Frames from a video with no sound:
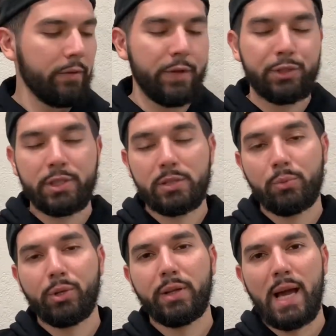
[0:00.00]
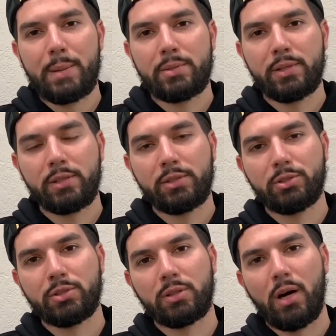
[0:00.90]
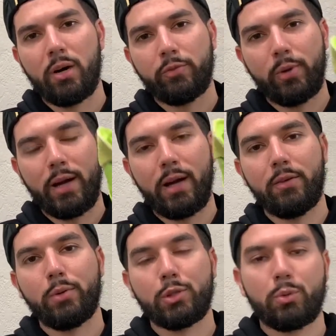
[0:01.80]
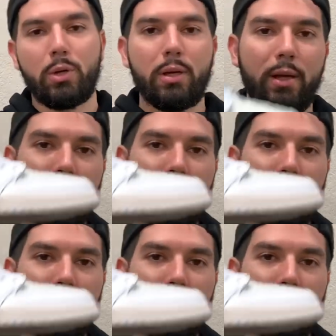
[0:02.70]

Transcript: featuring some really hype sneakers such as the Off-White Air Force 1,